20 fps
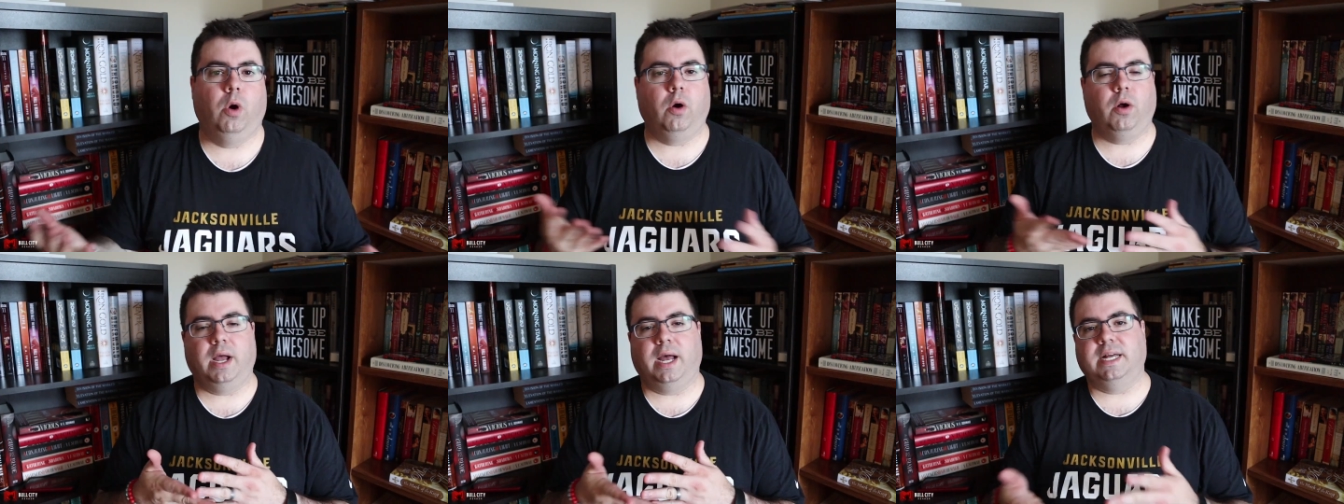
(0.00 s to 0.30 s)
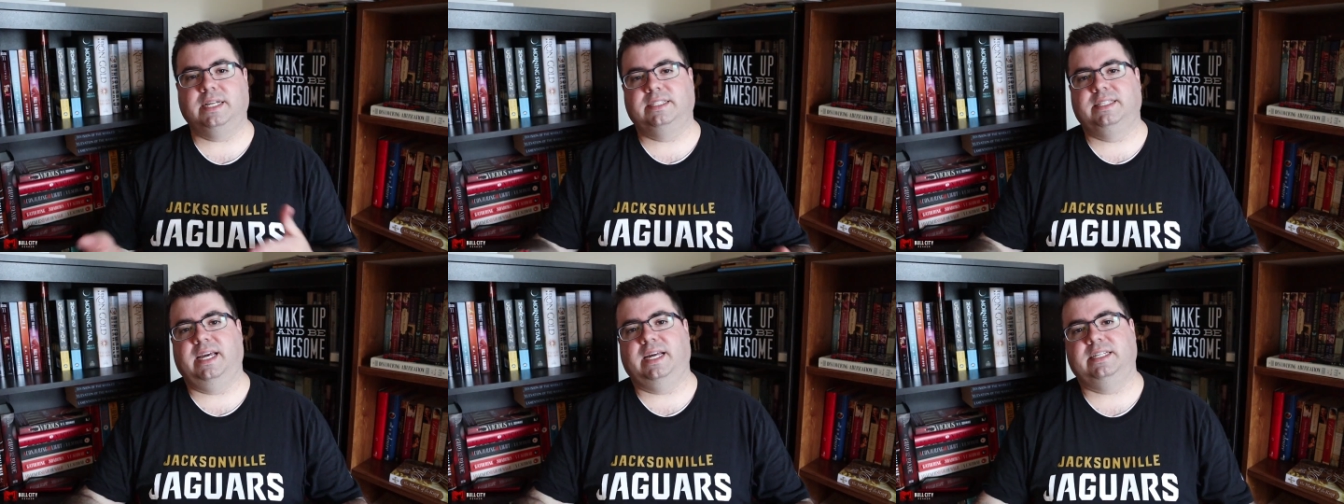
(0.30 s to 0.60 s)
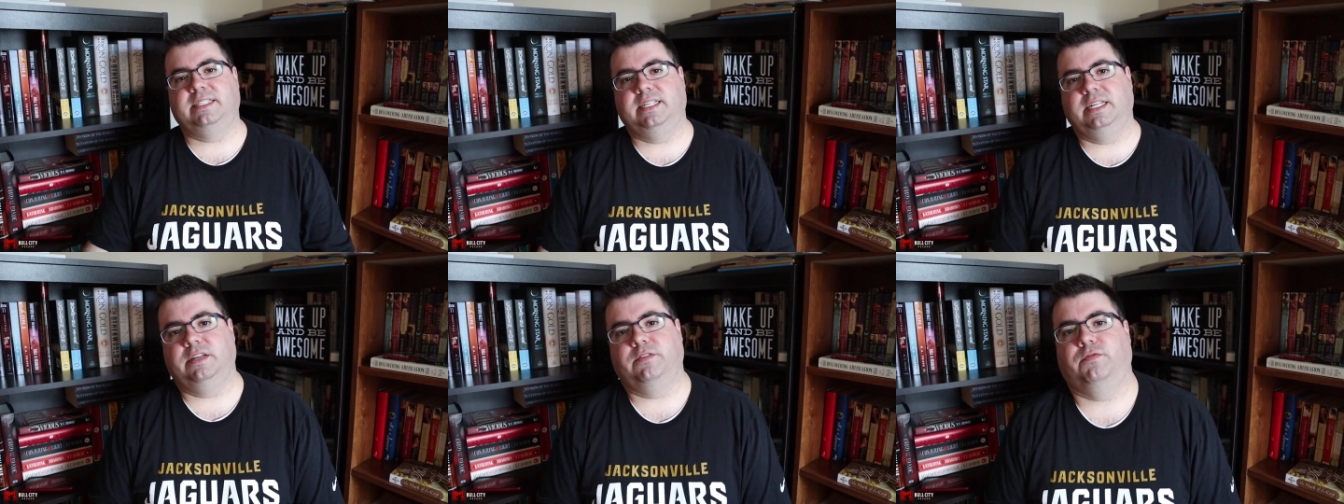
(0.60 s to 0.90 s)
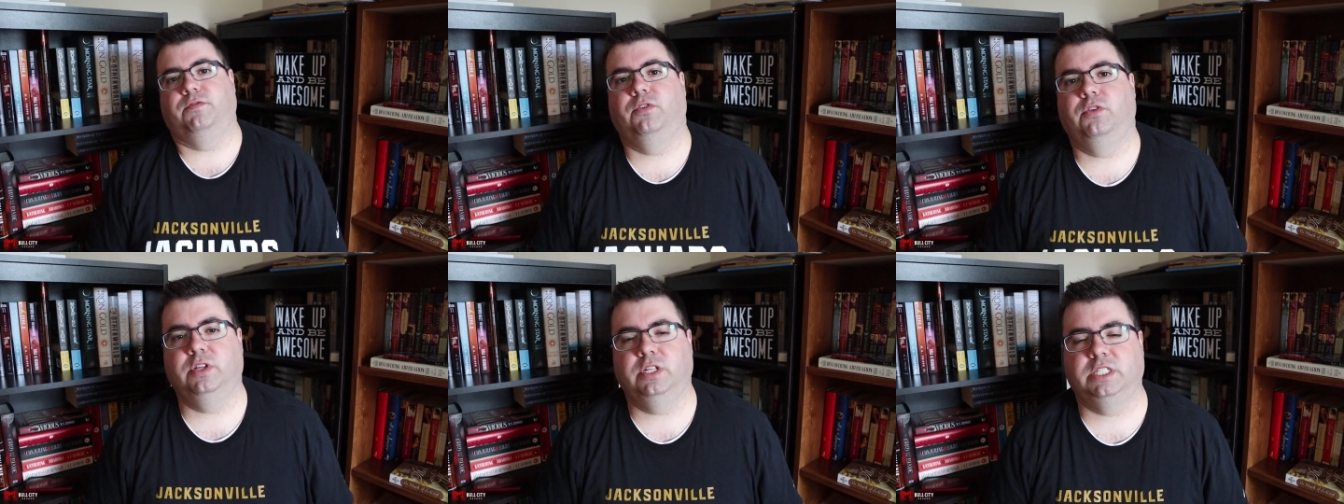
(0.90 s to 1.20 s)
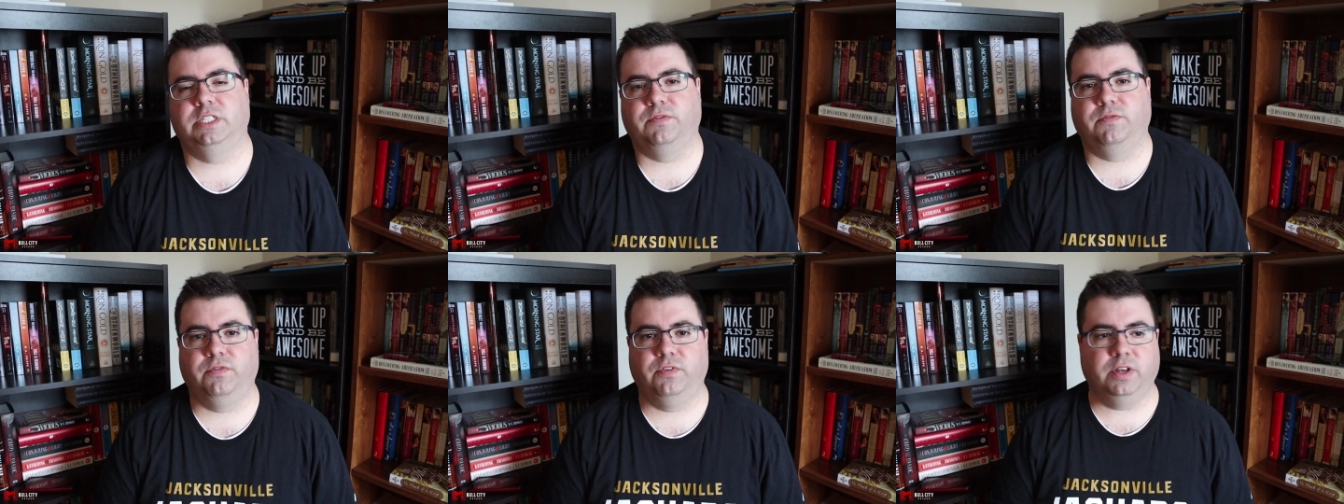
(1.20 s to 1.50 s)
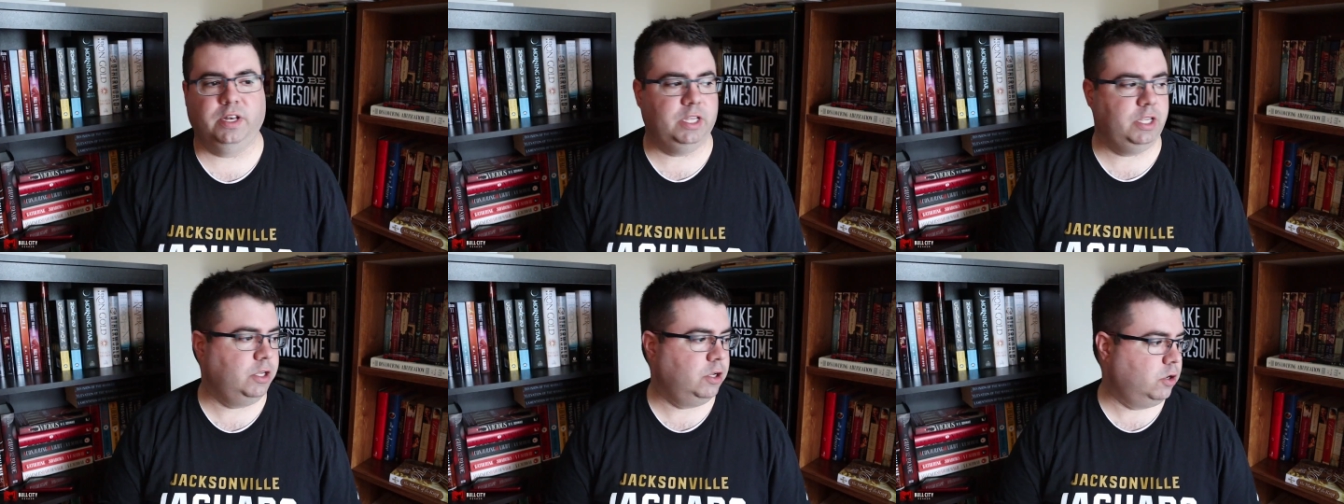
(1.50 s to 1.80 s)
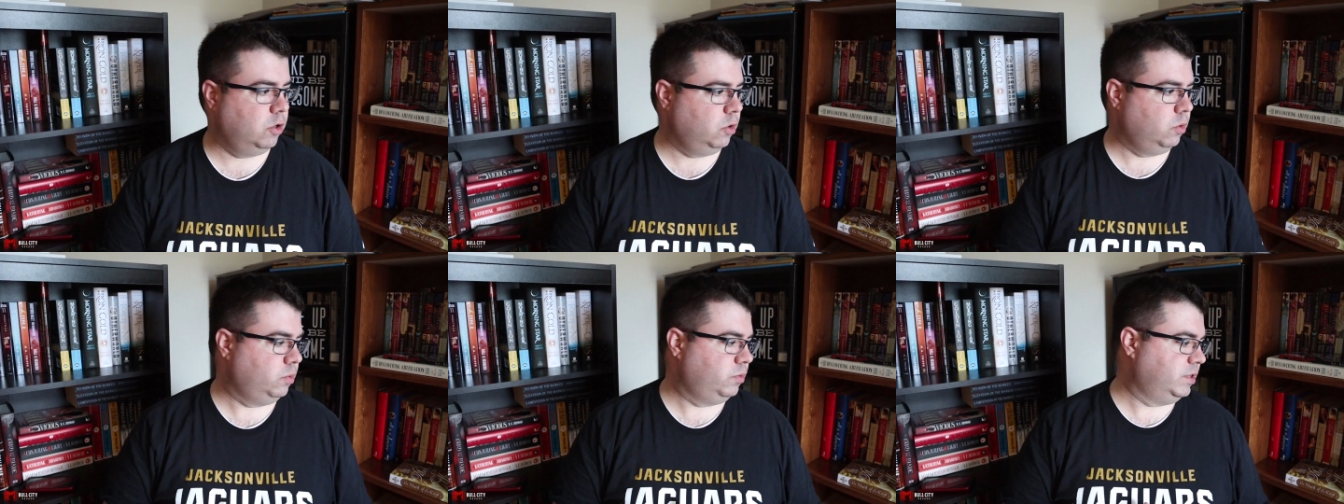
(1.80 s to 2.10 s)
Well, guys, that's it for this
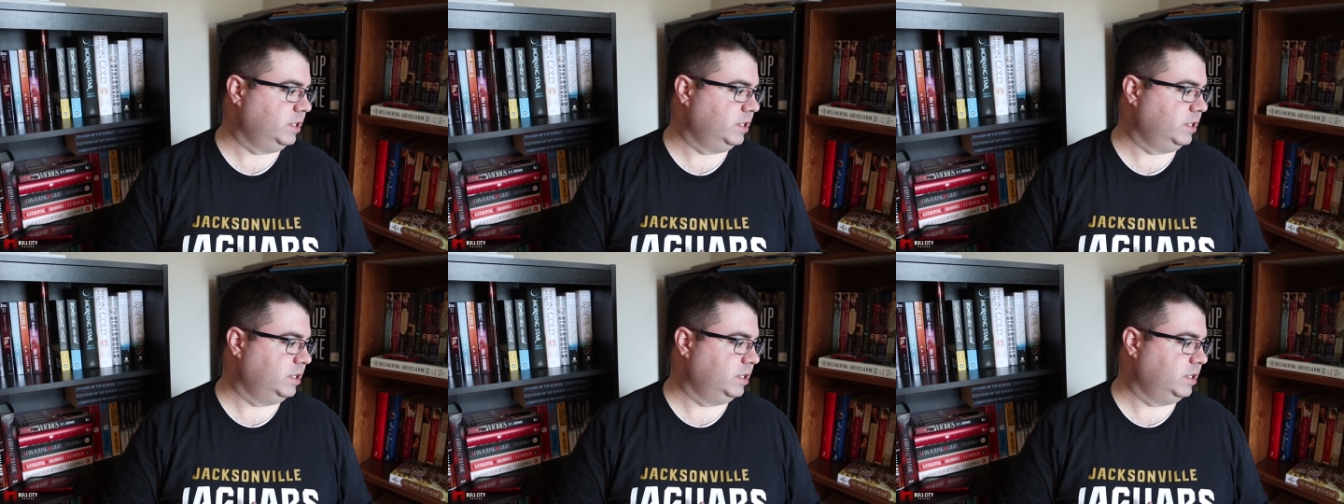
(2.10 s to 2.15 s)
video.